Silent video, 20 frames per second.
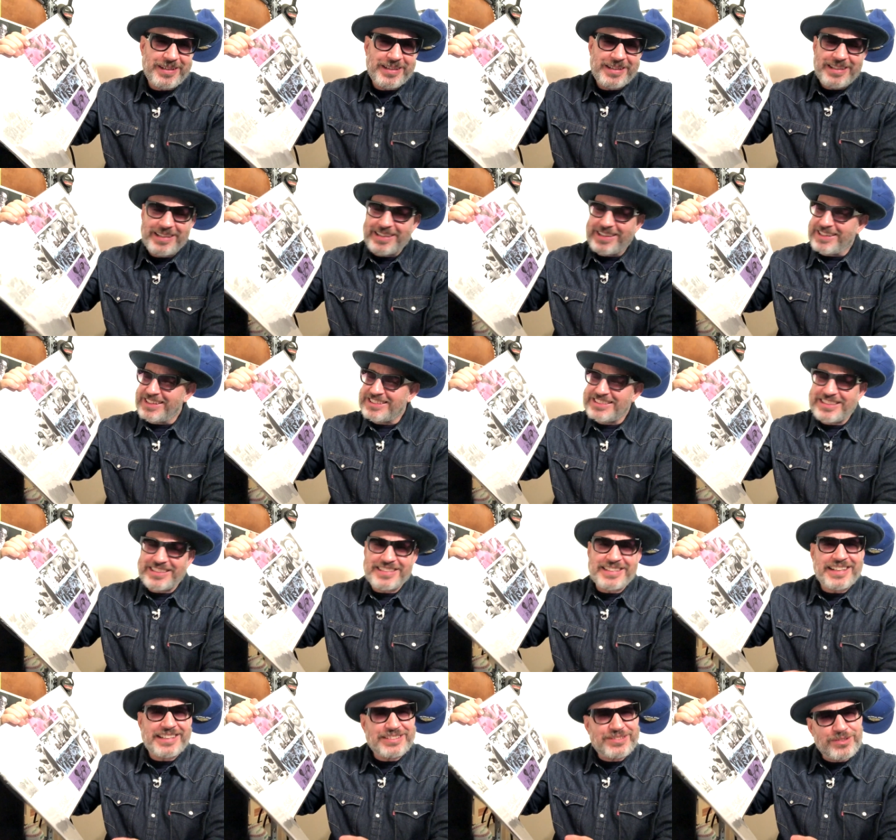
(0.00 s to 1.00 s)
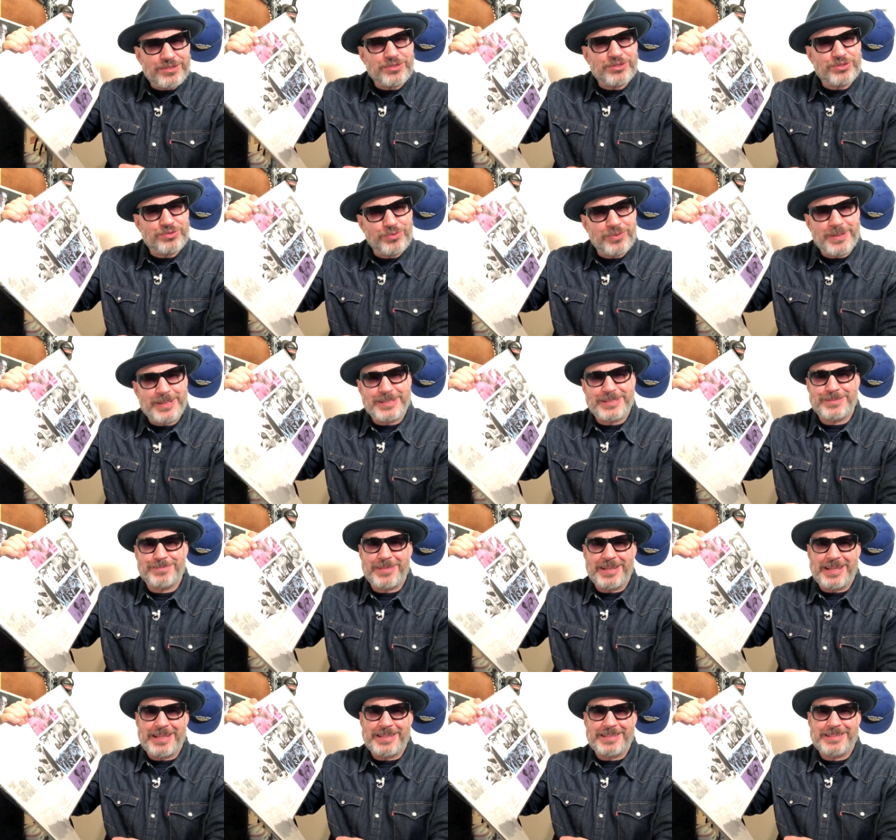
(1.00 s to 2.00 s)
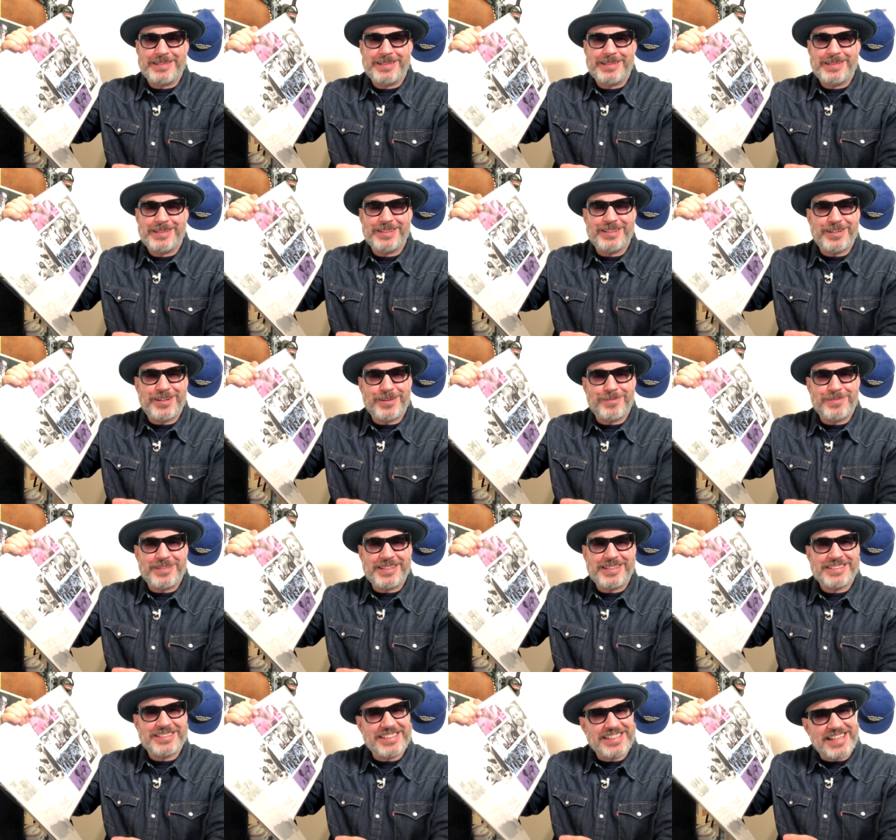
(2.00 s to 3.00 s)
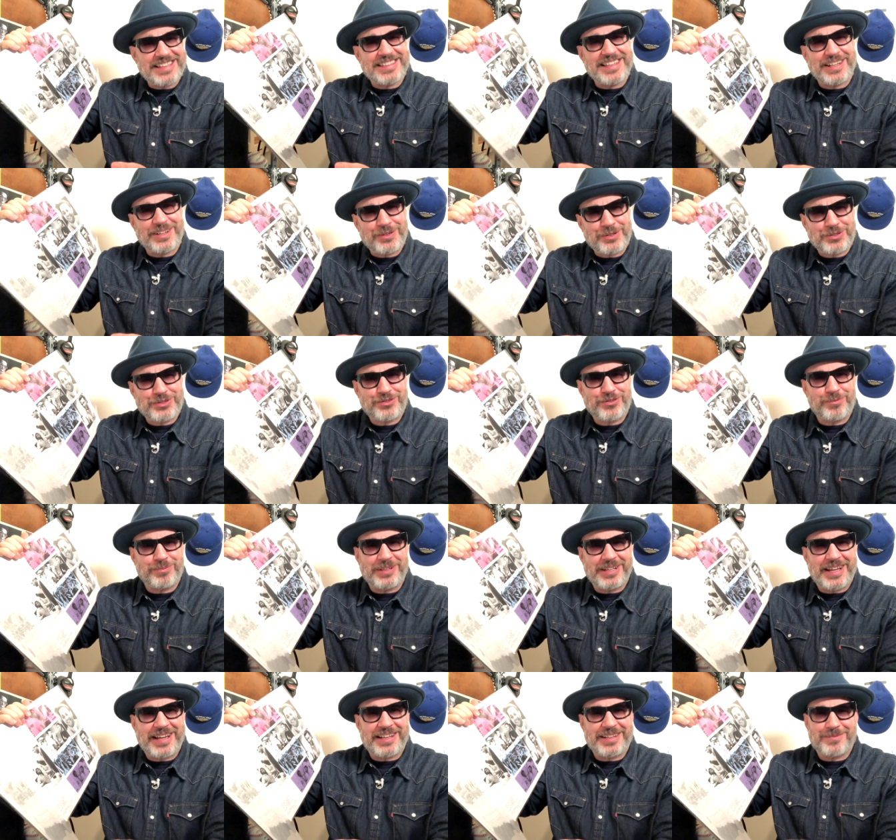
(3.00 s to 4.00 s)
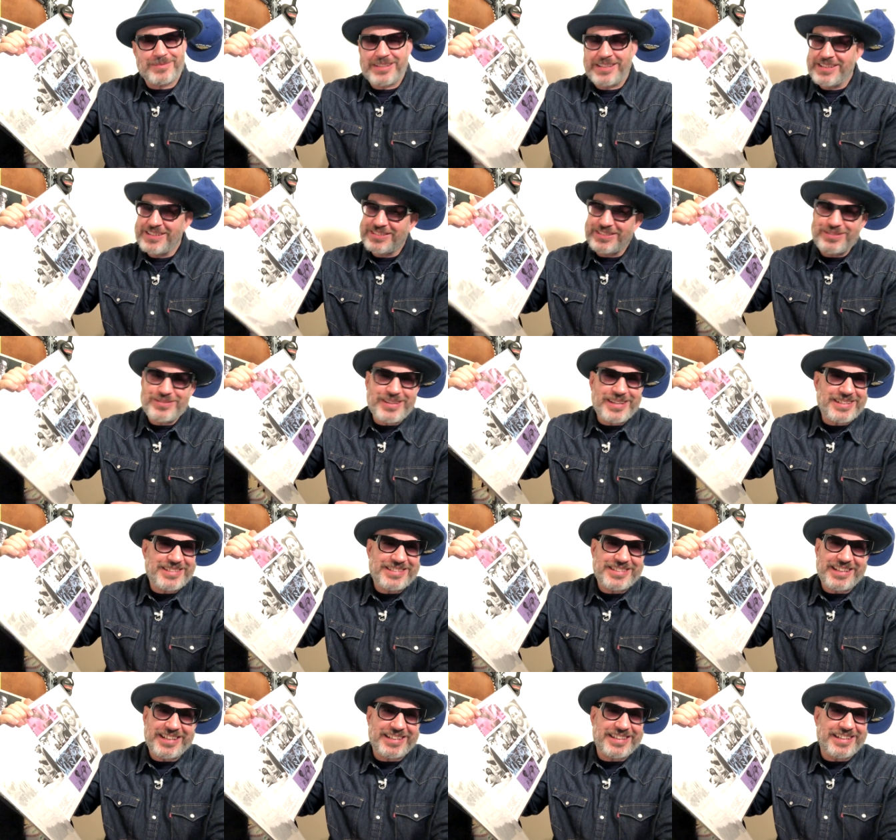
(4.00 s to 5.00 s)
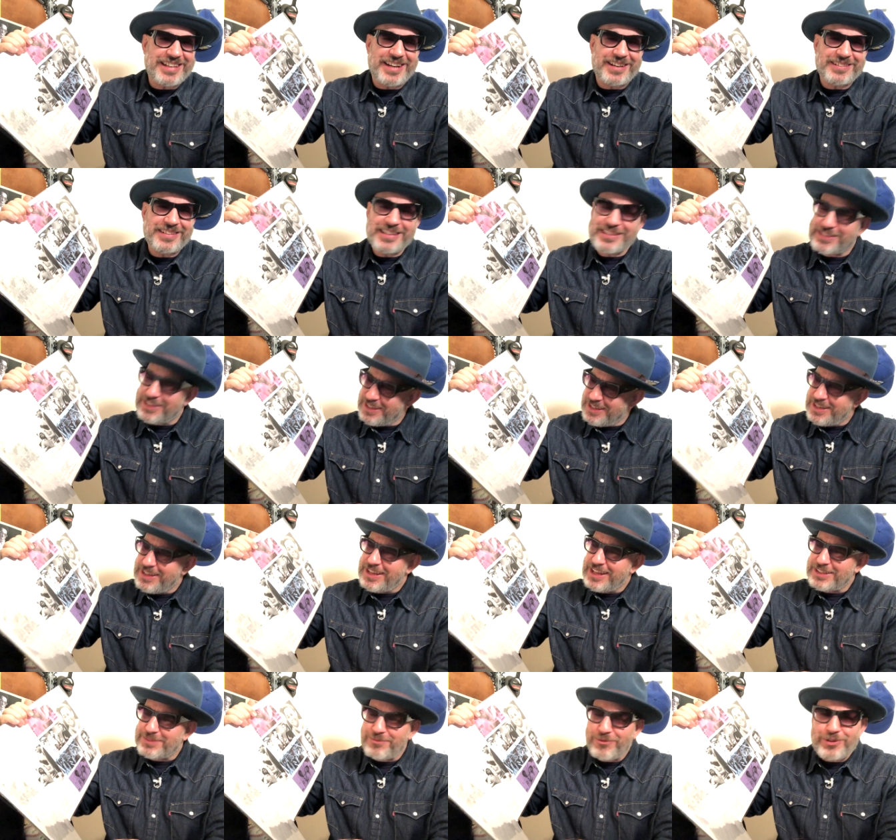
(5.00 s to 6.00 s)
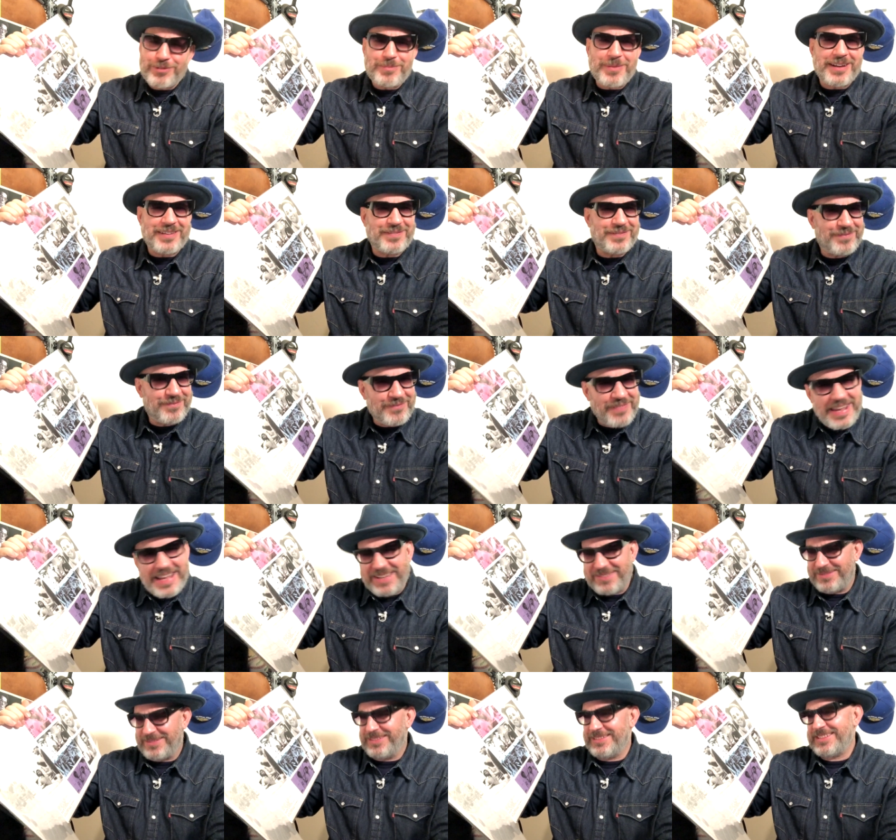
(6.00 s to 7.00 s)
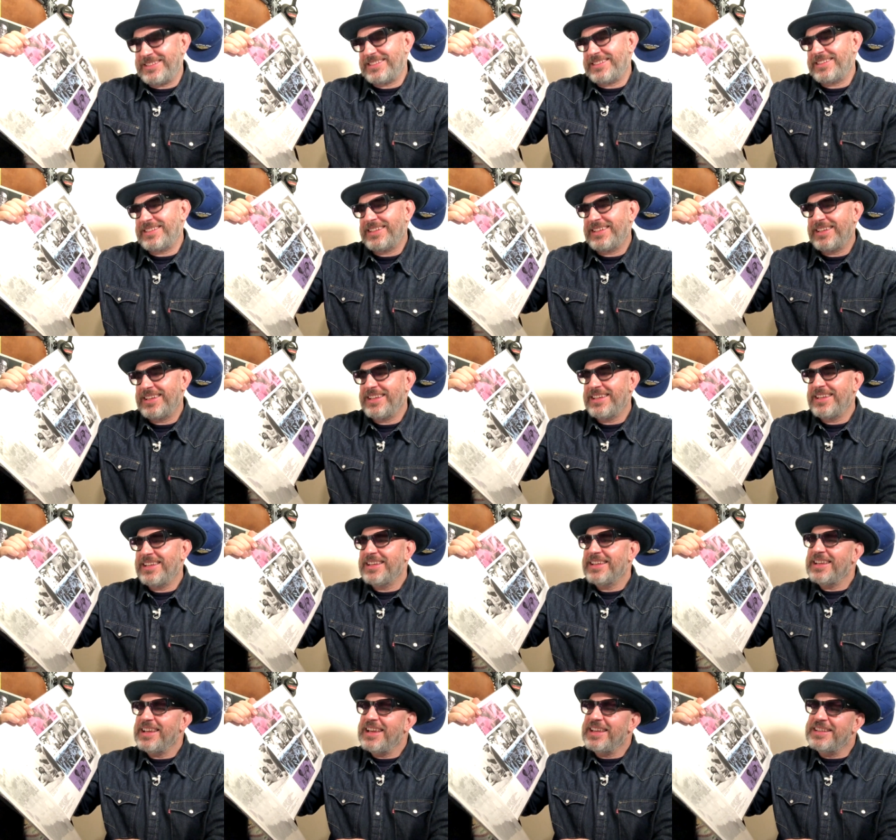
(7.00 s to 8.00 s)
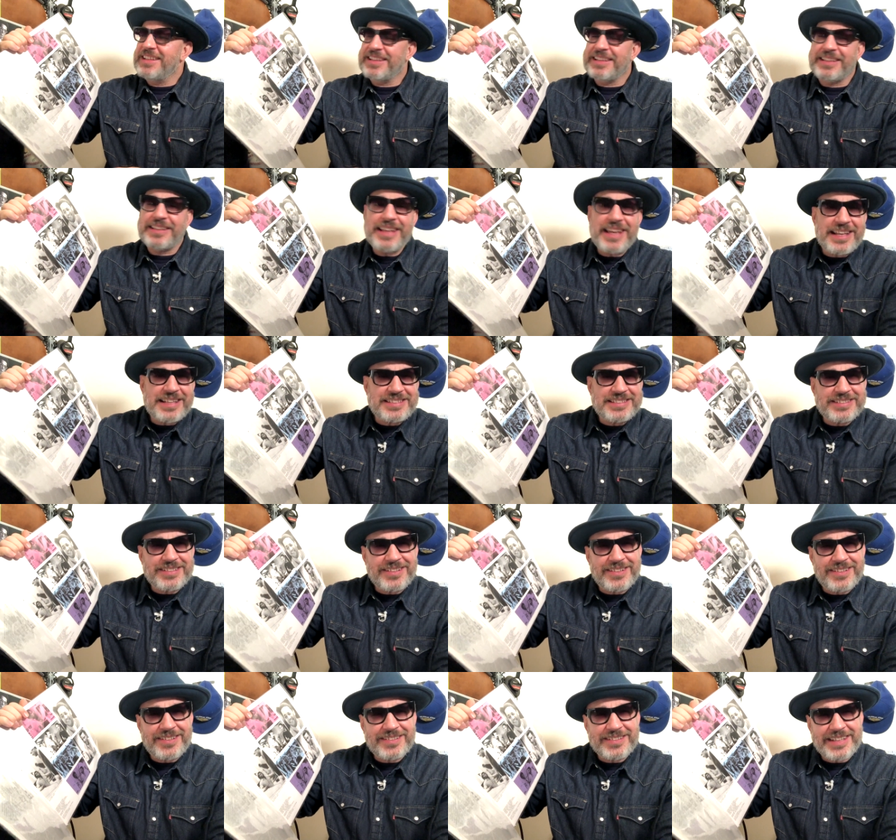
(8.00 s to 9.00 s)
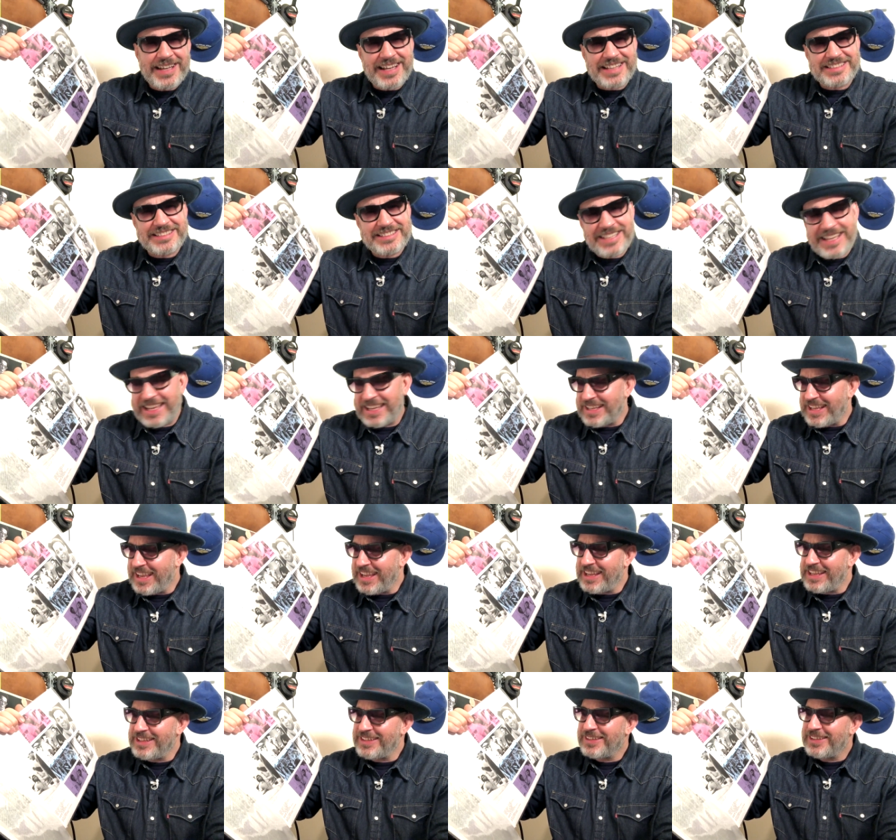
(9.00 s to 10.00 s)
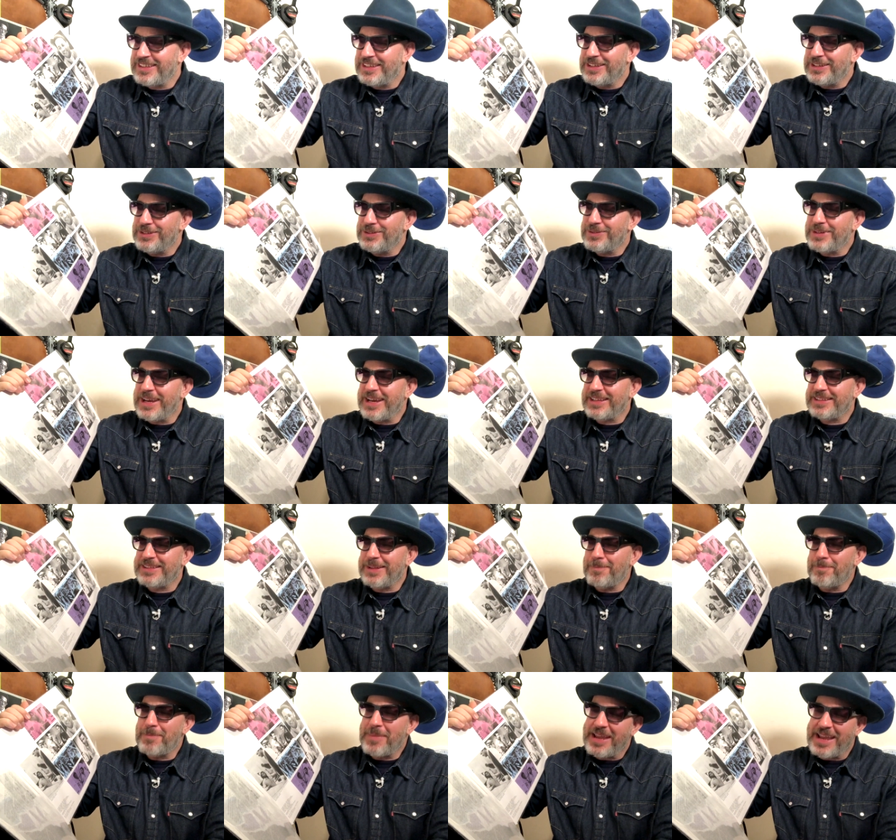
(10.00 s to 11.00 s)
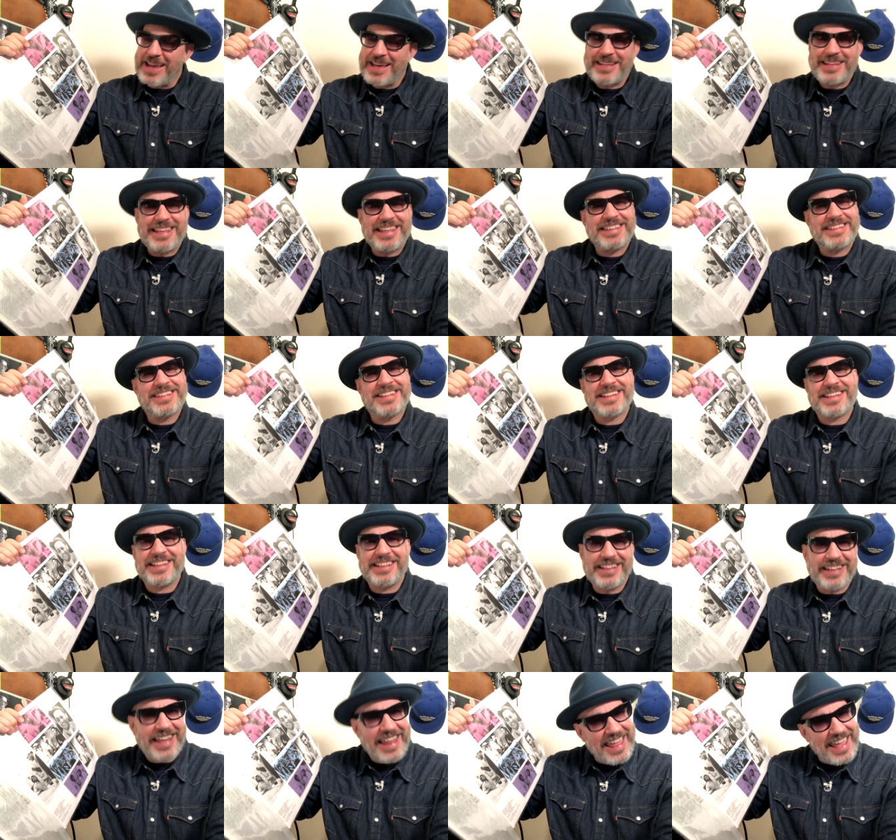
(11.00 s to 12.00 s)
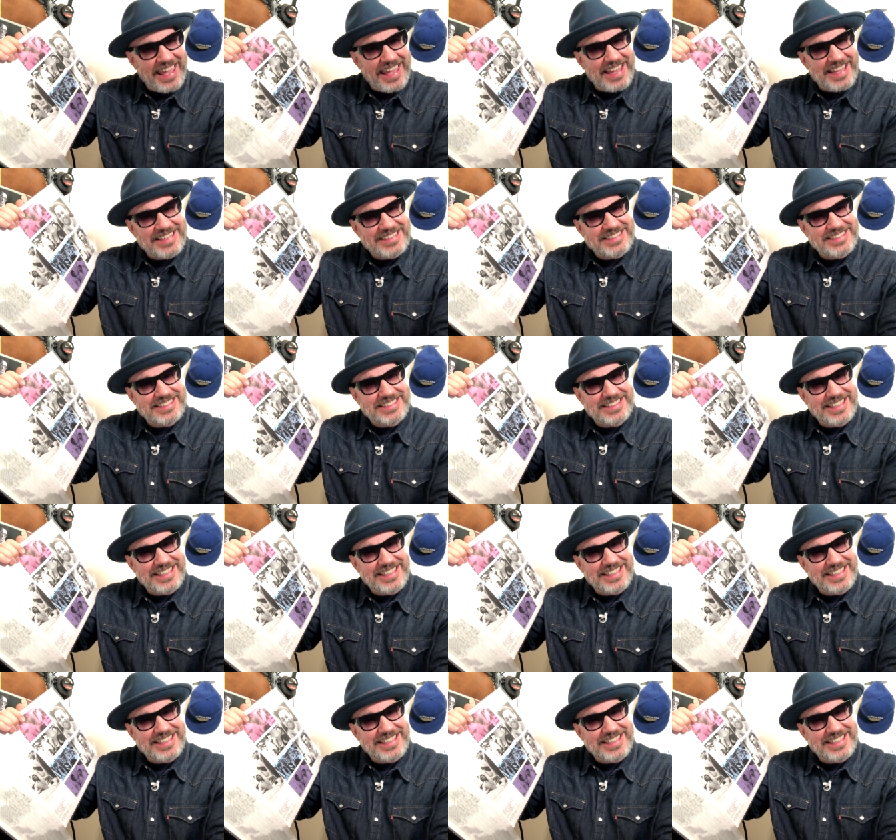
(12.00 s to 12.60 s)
And it's a nice little twist, man. You know what I mean? Because he got that orchestra behind him. So you got to check it out. That's, that's one of my favorites. And then the last song on side A, you got The Man in the Glass.